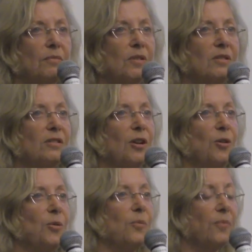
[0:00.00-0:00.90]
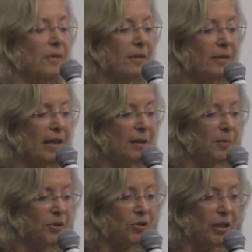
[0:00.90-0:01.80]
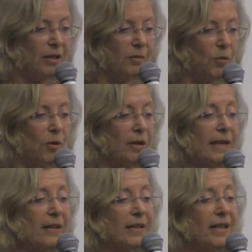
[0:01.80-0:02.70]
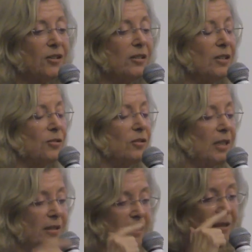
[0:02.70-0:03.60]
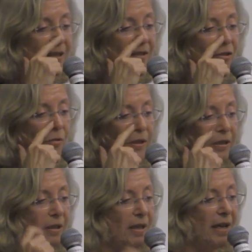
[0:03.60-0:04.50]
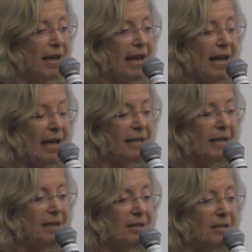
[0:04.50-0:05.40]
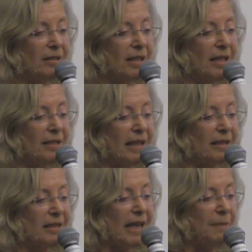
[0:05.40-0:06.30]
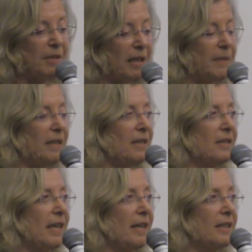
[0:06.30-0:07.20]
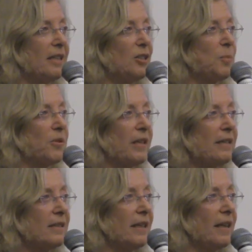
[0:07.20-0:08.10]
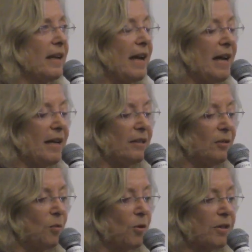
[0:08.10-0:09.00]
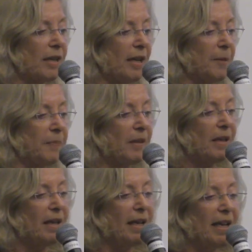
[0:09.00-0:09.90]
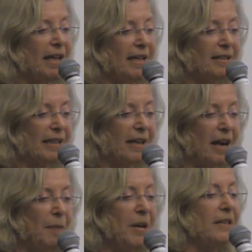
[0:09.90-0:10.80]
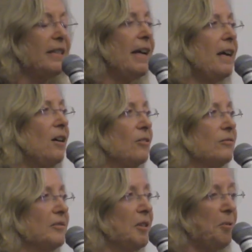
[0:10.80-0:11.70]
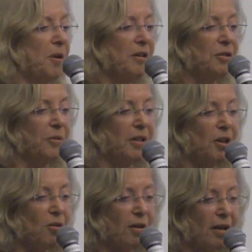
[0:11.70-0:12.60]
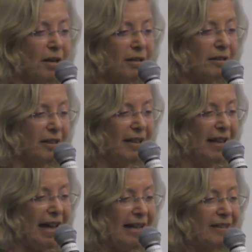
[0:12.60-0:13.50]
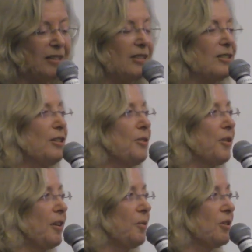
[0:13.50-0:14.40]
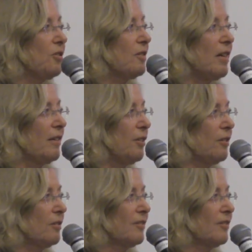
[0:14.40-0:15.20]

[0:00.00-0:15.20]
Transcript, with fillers: So they appreciate it more. Now, here's an interesting thing that he's doing, and he's, he's at the same time that he's saying that he's presenting at WordCamp, he's saying, come on down, we're doing yoga at the distillery, which is not here.